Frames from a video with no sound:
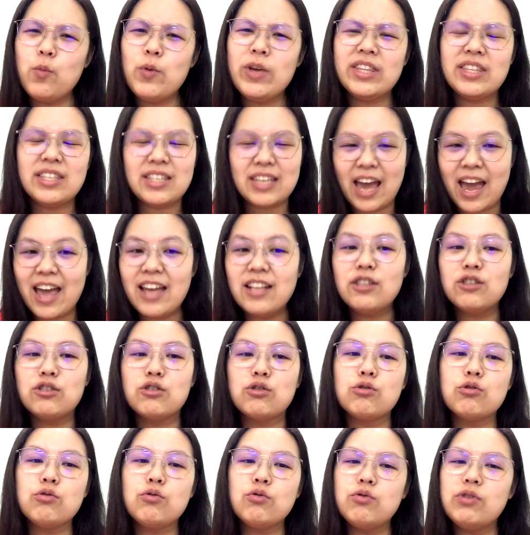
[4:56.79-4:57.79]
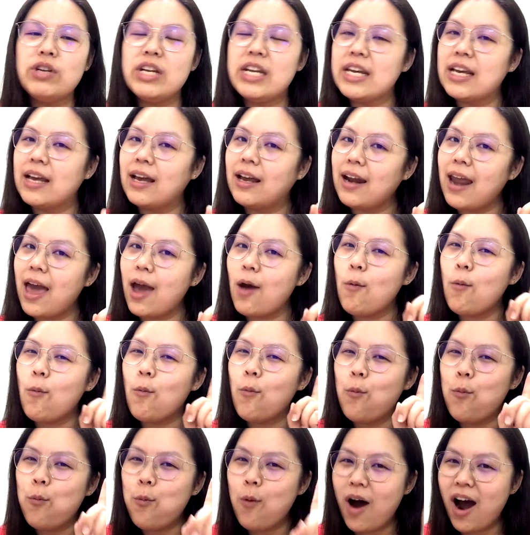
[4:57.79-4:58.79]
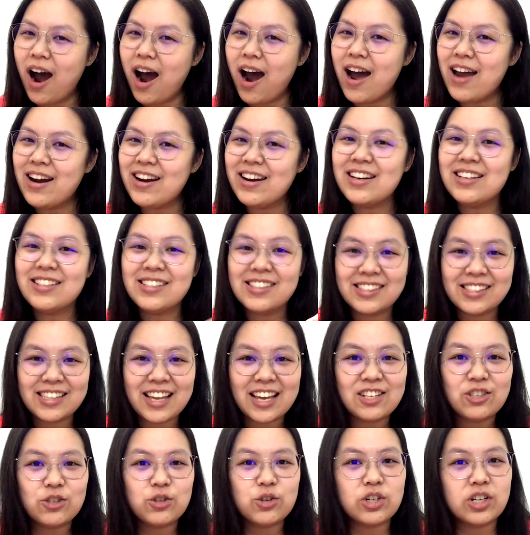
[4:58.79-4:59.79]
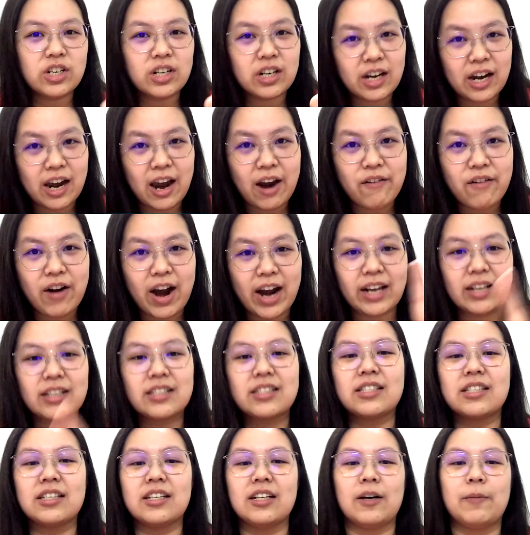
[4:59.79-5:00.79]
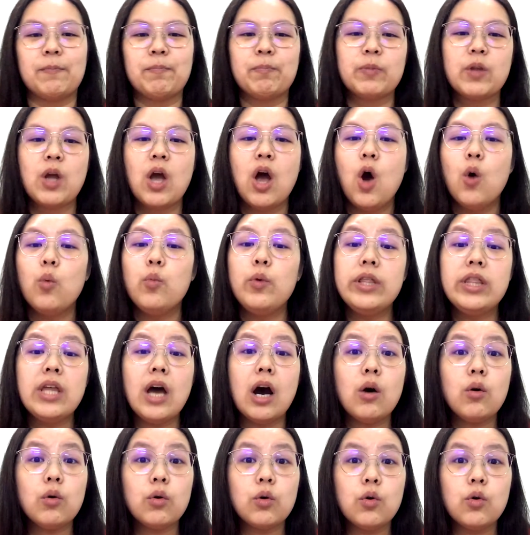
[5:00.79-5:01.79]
we tend to neglect one central character without